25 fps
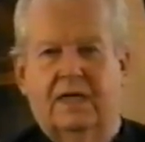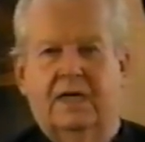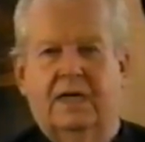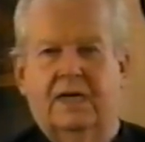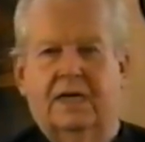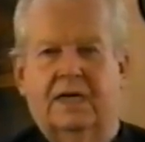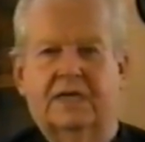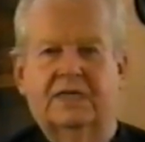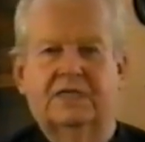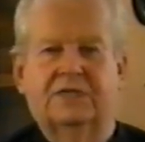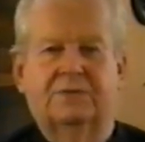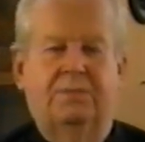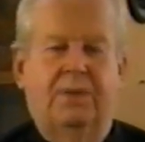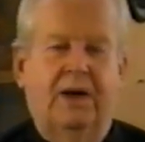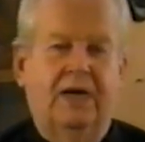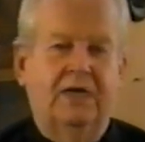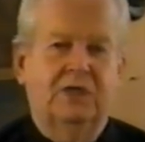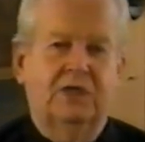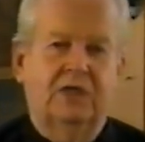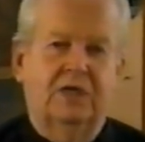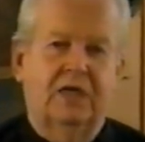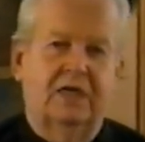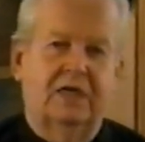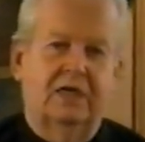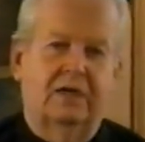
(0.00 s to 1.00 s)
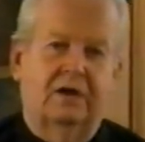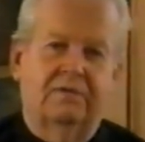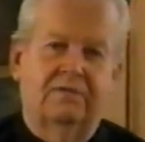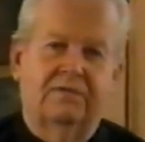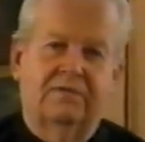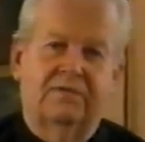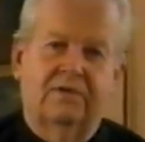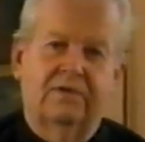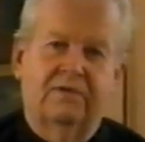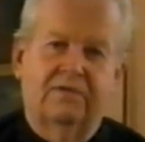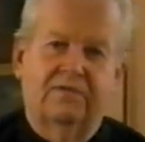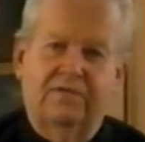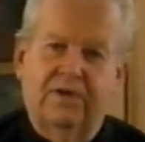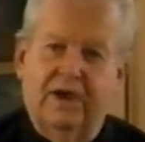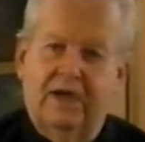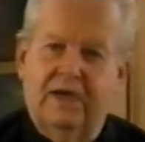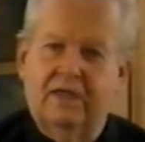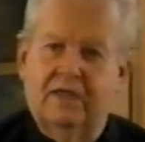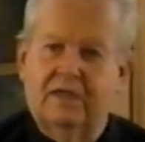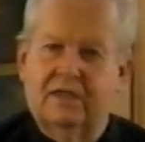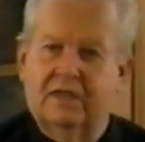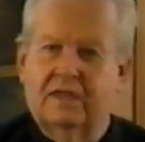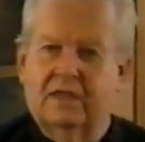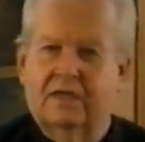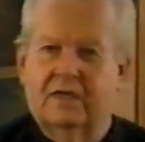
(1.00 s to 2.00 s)
especially of
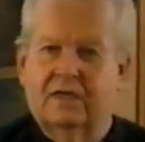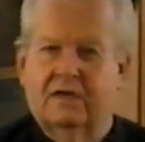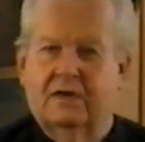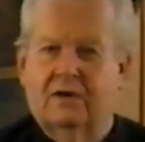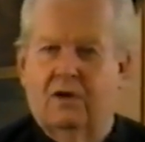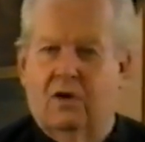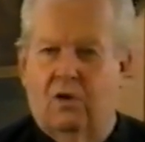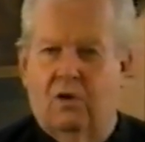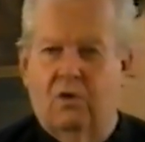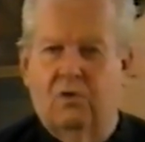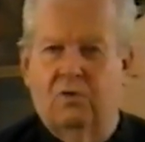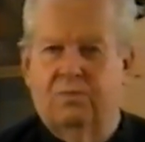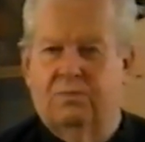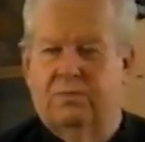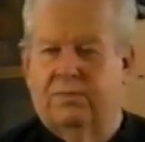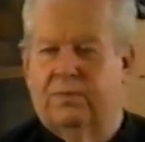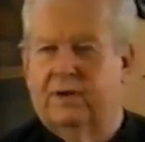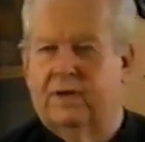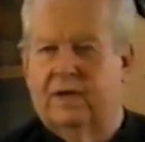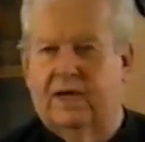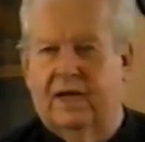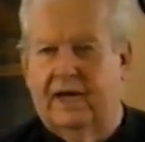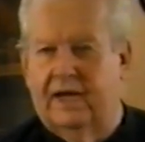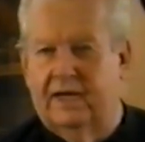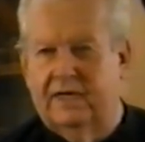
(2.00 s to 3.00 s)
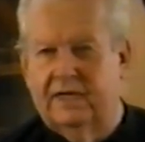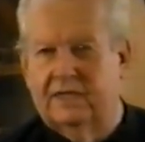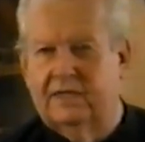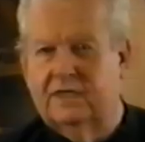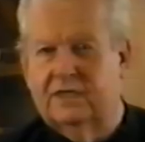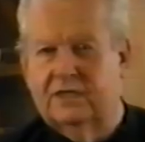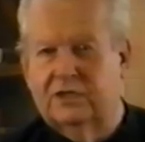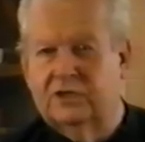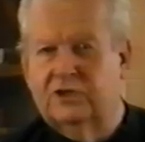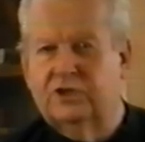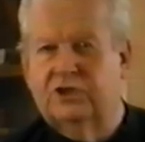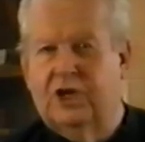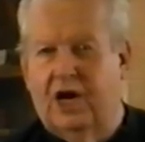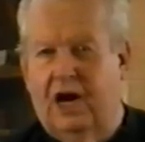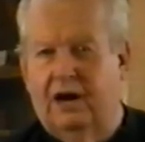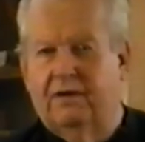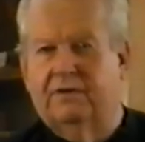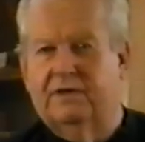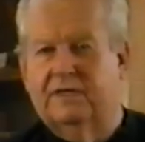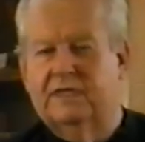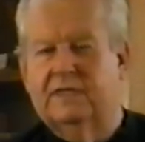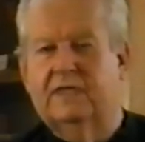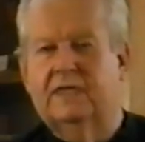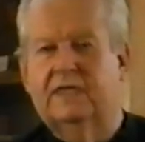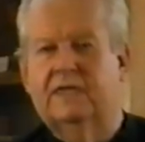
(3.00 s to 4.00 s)
faith, hope, and
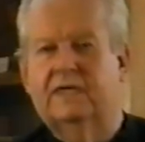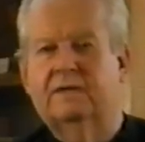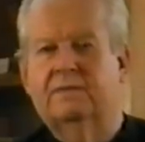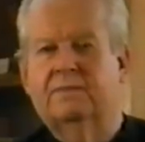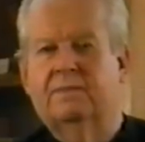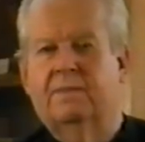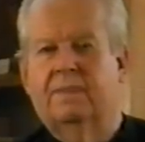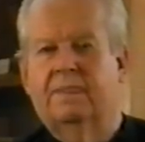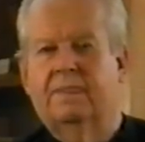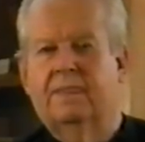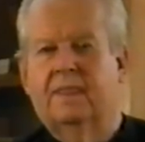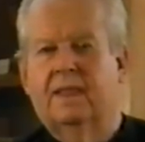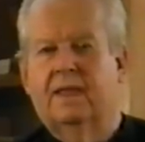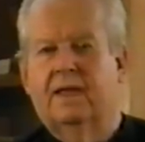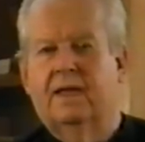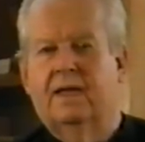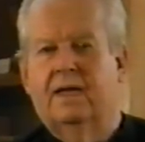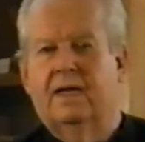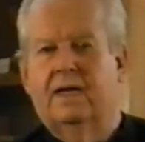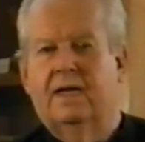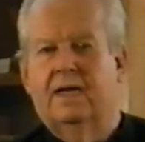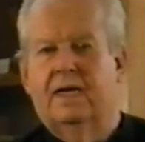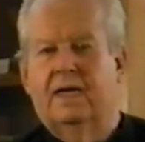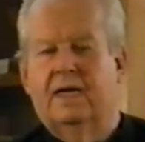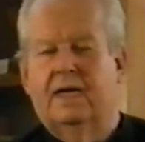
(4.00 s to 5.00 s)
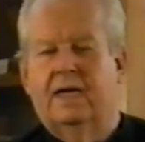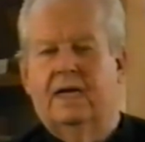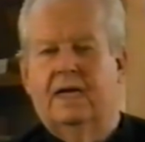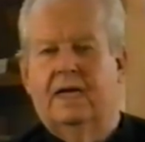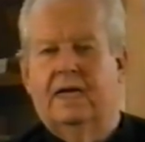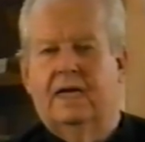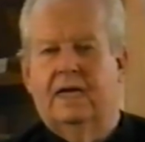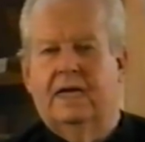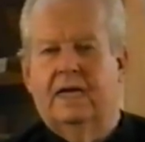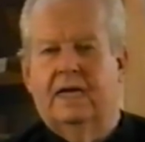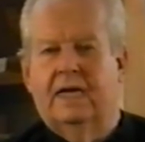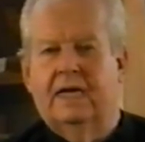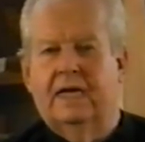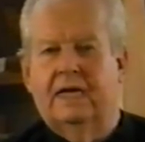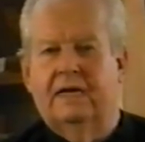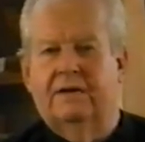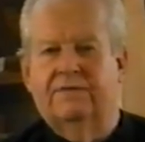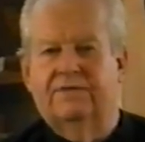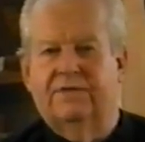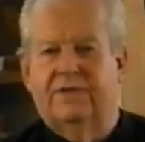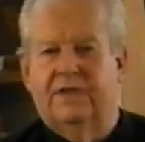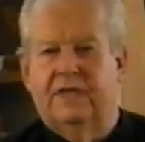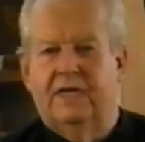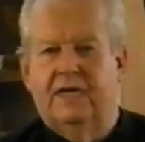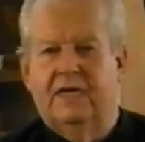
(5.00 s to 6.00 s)
charity.
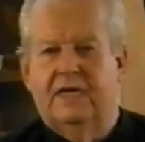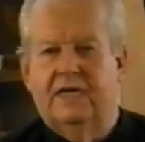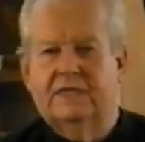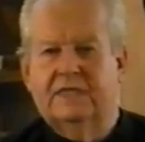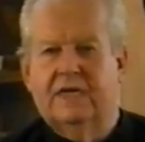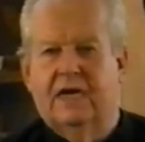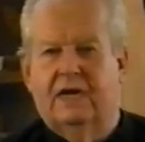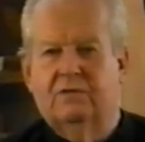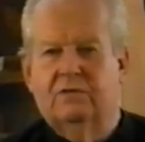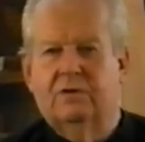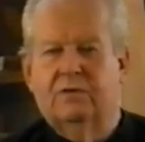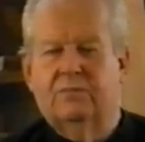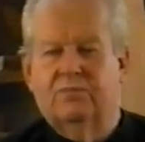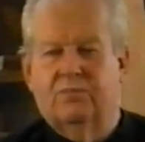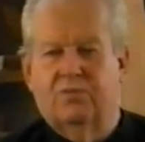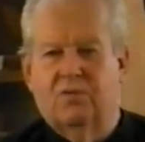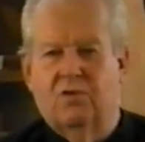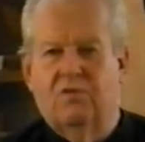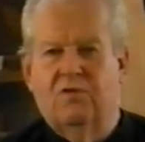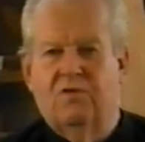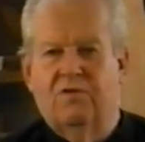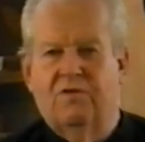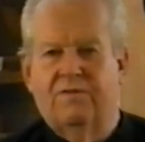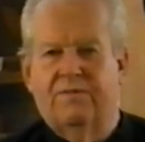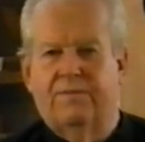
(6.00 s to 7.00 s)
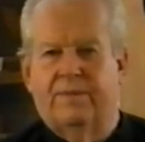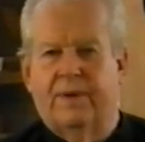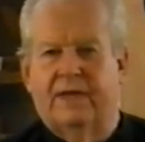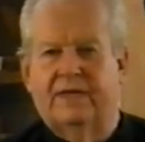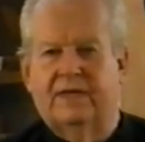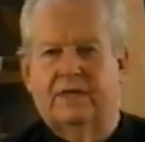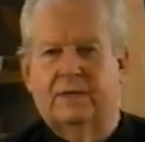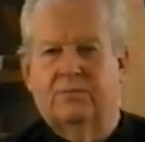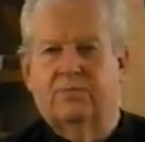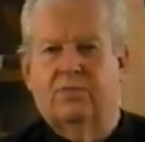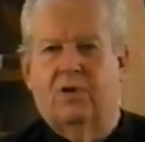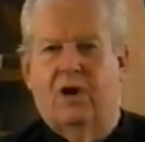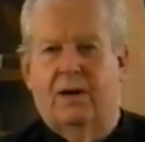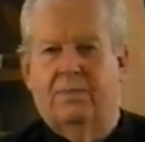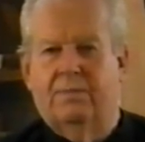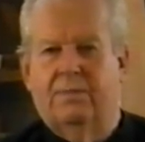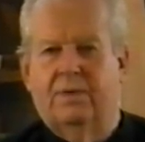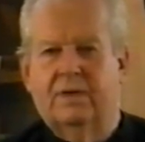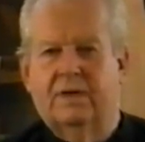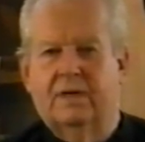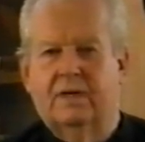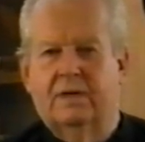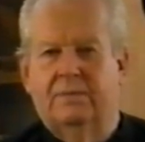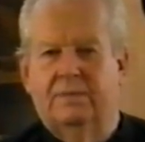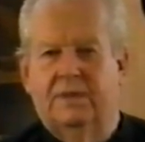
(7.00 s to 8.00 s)
If these are approved by the proper
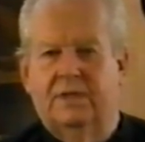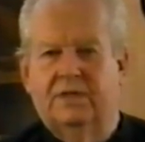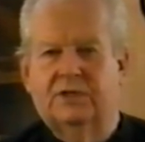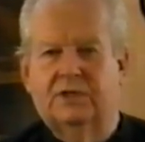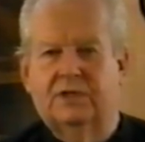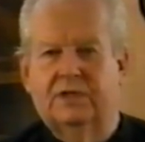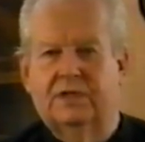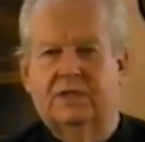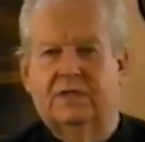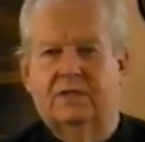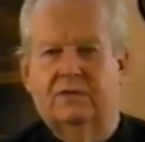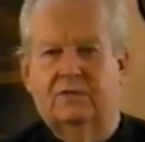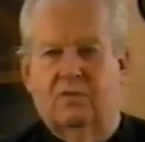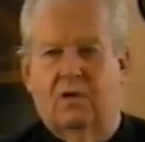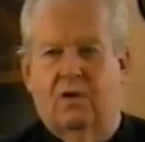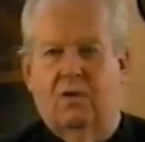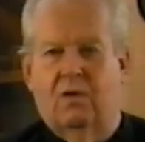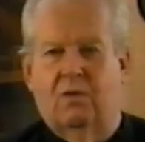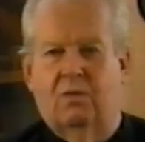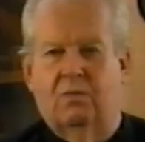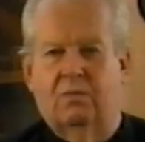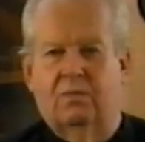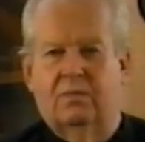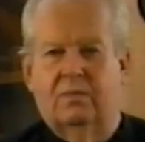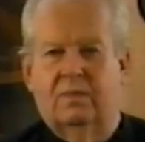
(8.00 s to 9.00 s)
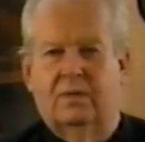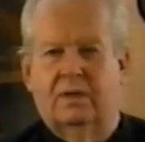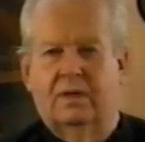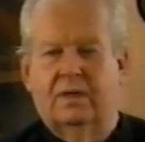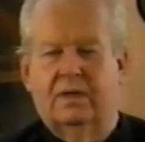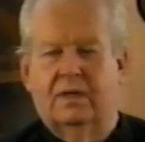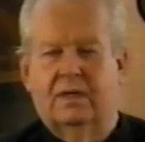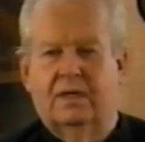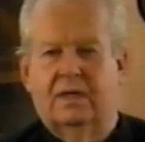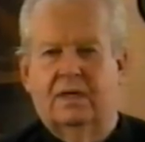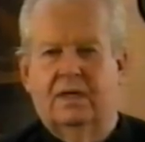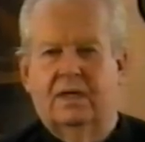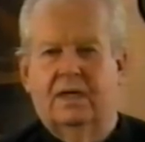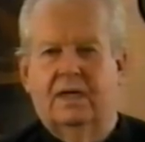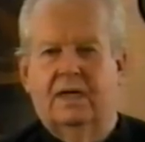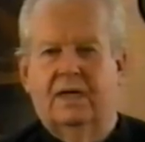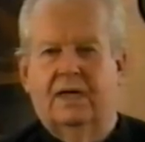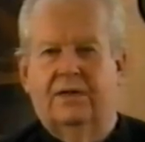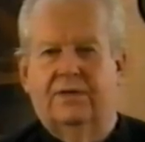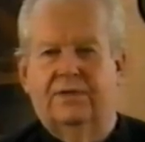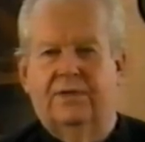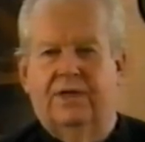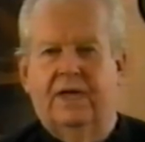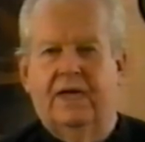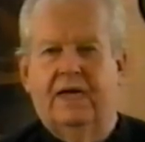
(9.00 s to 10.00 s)
commission in Rome,
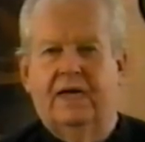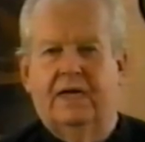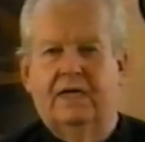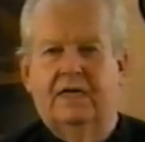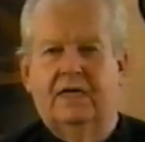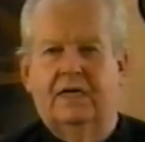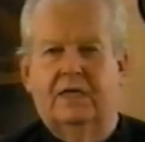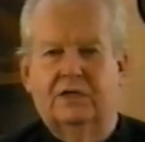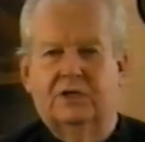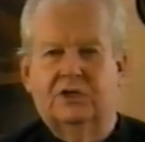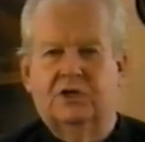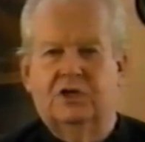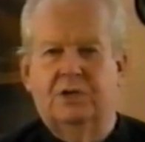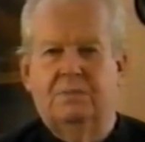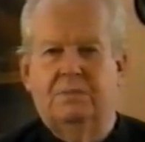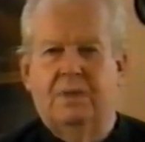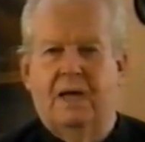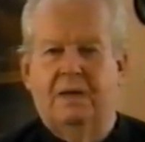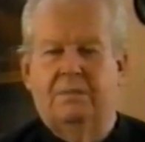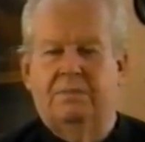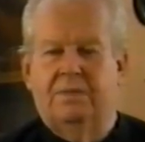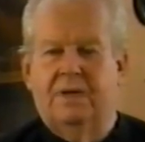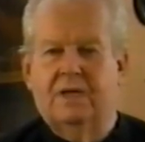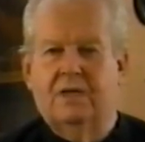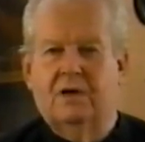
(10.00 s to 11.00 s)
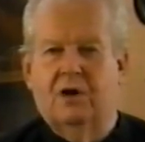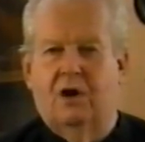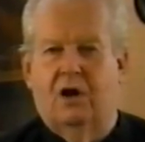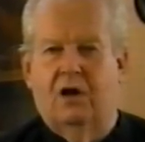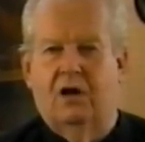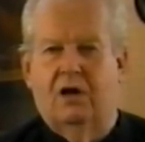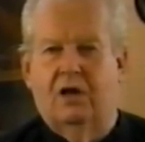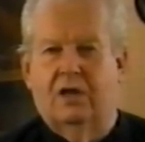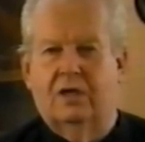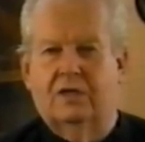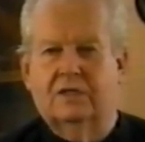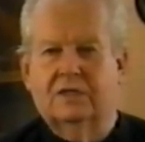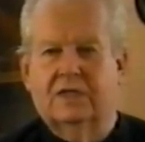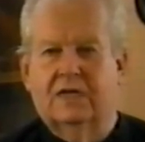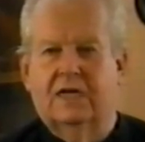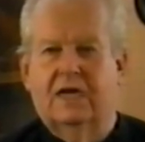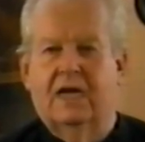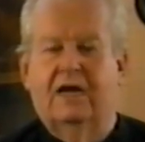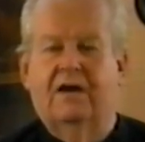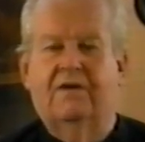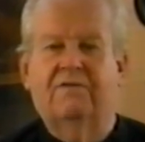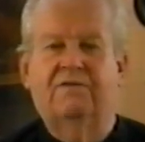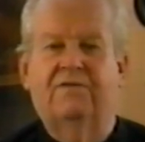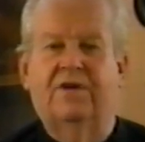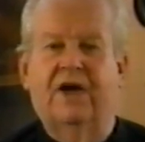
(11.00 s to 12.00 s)
then she may be called
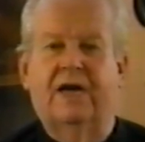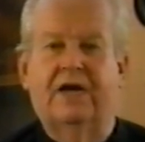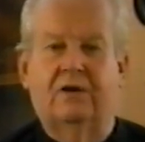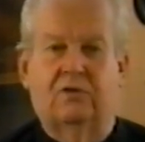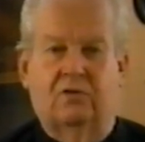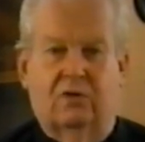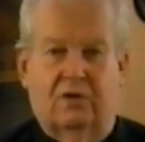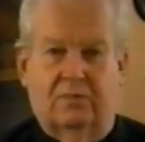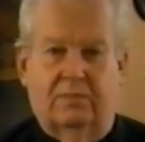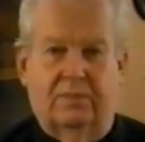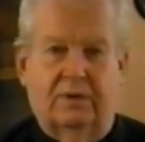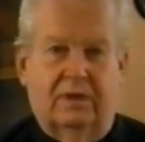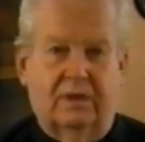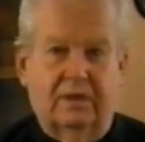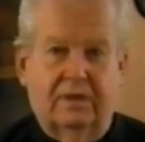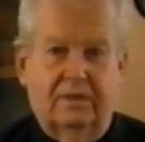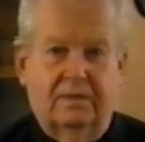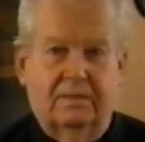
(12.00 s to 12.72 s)
venerable.